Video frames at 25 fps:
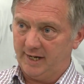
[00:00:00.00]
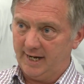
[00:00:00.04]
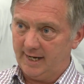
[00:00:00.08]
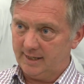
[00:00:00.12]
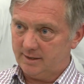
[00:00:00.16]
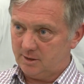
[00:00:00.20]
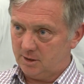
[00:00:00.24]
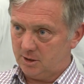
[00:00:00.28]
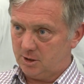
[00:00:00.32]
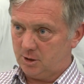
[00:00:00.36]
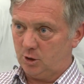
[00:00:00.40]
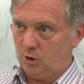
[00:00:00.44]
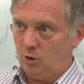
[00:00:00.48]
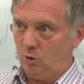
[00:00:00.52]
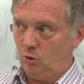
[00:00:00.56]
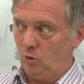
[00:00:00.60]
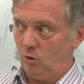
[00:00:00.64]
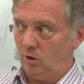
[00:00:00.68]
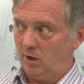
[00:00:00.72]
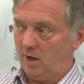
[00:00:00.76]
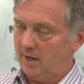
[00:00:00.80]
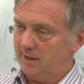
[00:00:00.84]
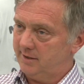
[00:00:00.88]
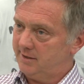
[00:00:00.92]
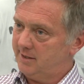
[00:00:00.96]
we got to the
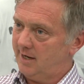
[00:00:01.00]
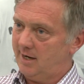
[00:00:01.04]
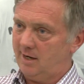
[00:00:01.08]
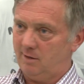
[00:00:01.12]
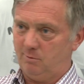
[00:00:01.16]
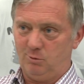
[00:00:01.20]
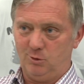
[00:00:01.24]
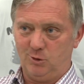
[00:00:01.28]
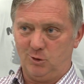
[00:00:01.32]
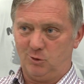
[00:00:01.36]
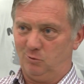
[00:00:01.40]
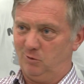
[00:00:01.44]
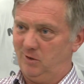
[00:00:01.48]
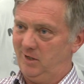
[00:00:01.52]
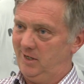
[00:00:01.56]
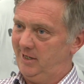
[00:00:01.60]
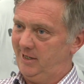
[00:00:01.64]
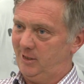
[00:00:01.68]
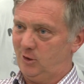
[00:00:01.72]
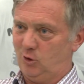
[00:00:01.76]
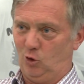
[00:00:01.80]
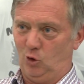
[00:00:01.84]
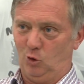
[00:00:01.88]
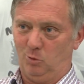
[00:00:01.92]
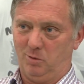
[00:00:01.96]
school, I thought it was a really
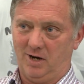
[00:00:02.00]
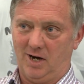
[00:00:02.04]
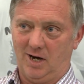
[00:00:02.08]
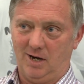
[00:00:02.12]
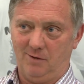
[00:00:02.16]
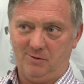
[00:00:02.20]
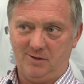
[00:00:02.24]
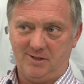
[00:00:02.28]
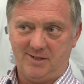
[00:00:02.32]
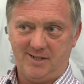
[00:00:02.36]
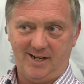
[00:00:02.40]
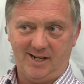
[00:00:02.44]
cool part of it.